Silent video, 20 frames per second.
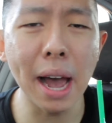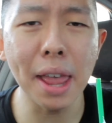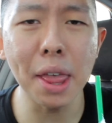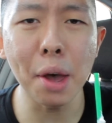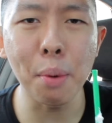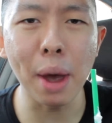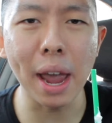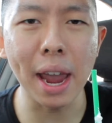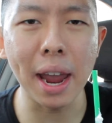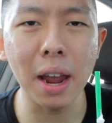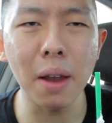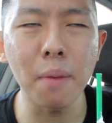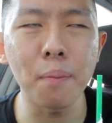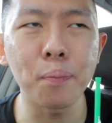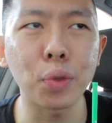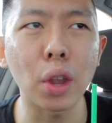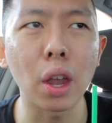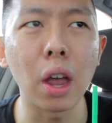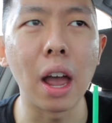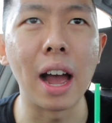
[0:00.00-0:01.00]
the way,
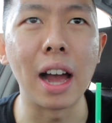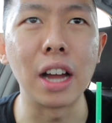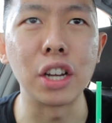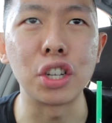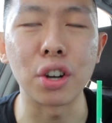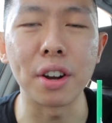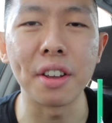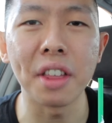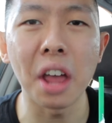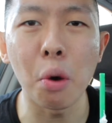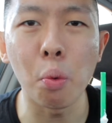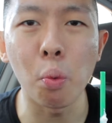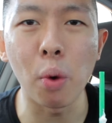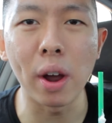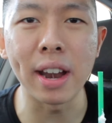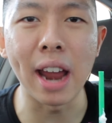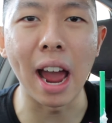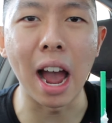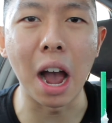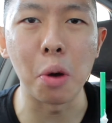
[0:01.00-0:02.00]
during that
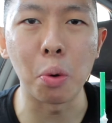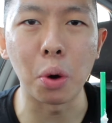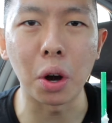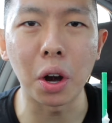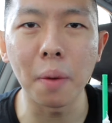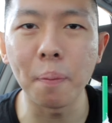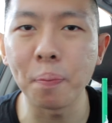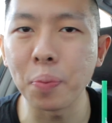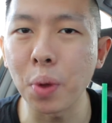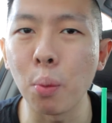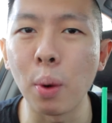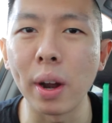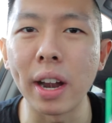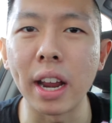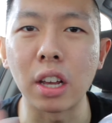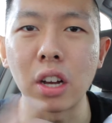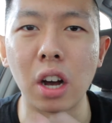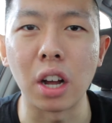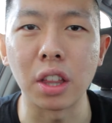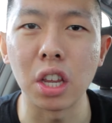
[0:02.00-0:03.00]
1 hour when
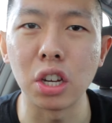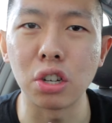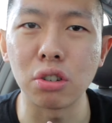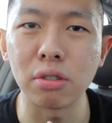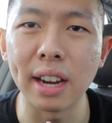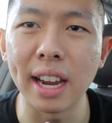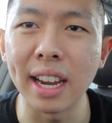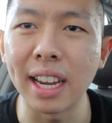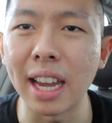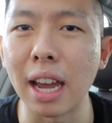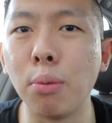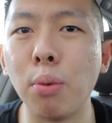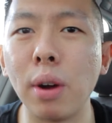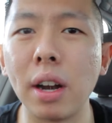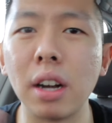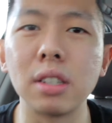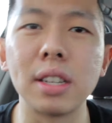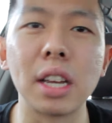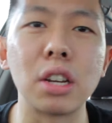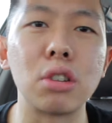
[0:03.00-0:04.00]
I got the drink and
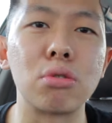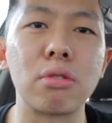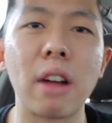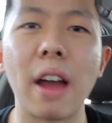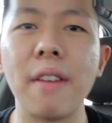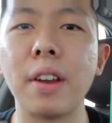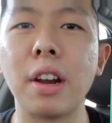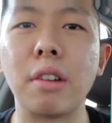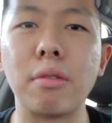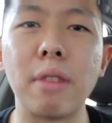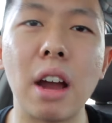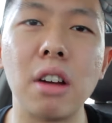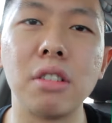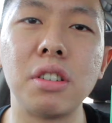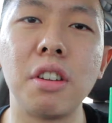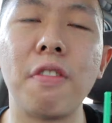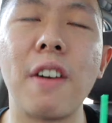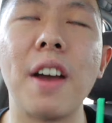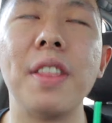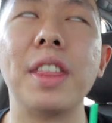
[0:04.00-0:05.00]
when I was like driving around
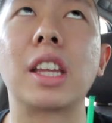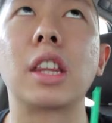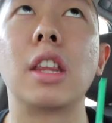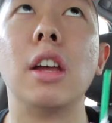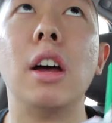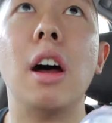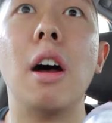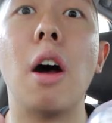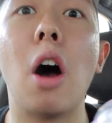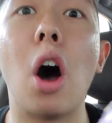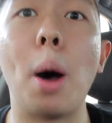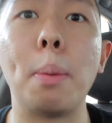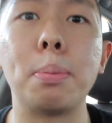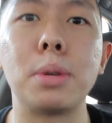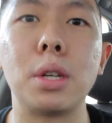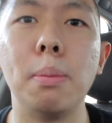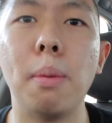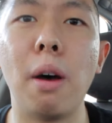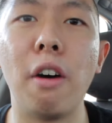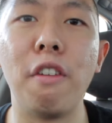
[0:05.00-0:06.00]
to find like the
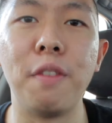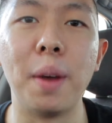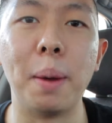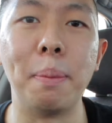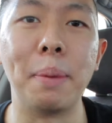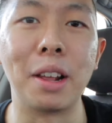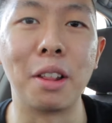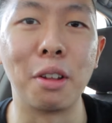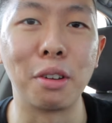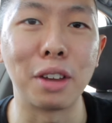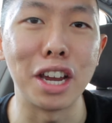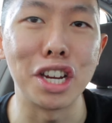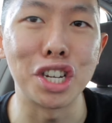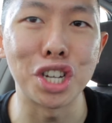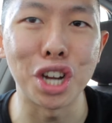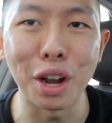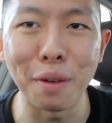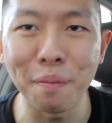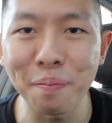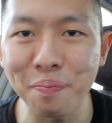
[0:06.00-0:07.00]
optimal filming
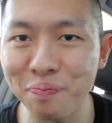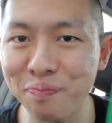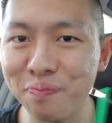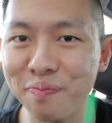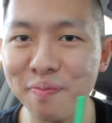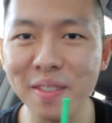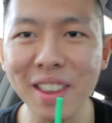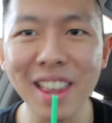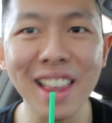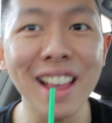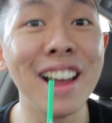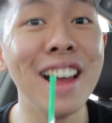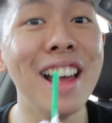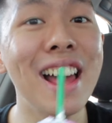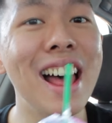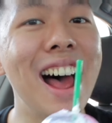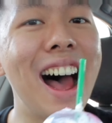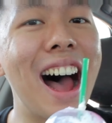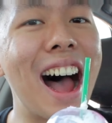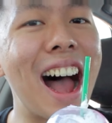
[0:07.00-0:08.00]
location,
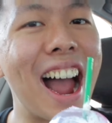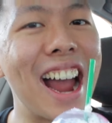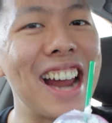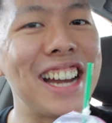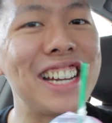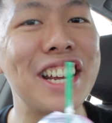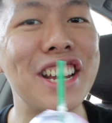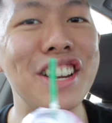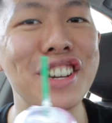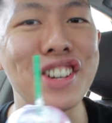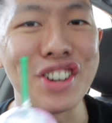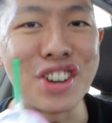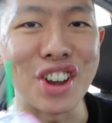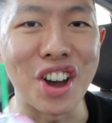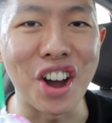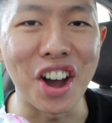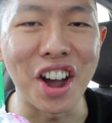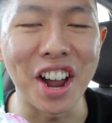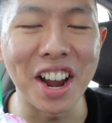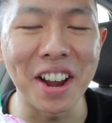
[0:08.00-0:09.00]
I did
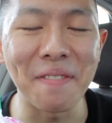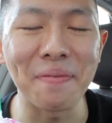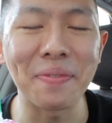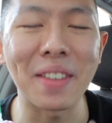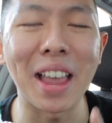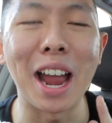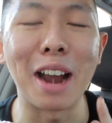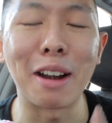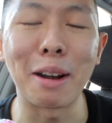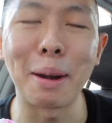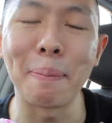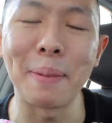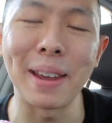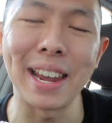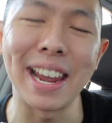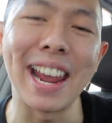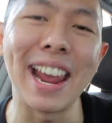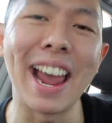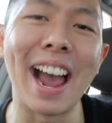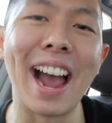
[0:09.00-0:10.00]
not
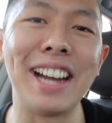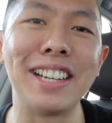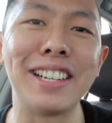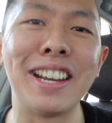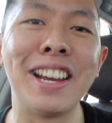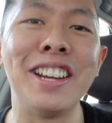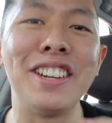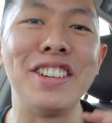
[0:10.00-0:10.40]
take a